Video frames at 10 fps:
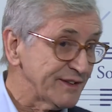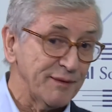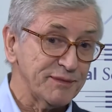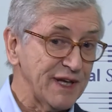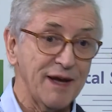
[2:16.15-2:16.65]

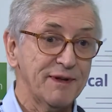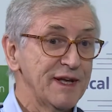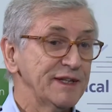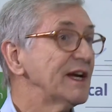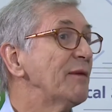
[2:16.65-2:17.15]
Sometimes
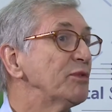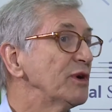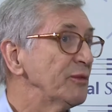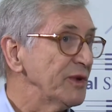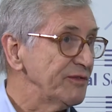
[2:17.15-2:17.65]
they have
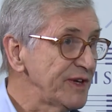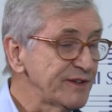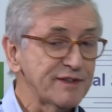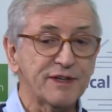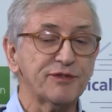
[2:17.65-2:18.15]
problems with
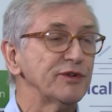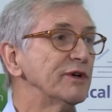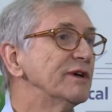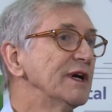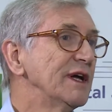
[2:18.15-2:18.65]
visas,
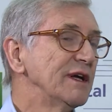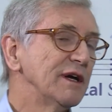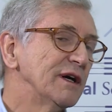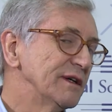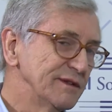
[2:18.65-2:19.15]
so
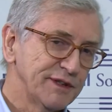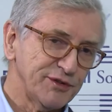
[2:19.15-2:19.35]
uh,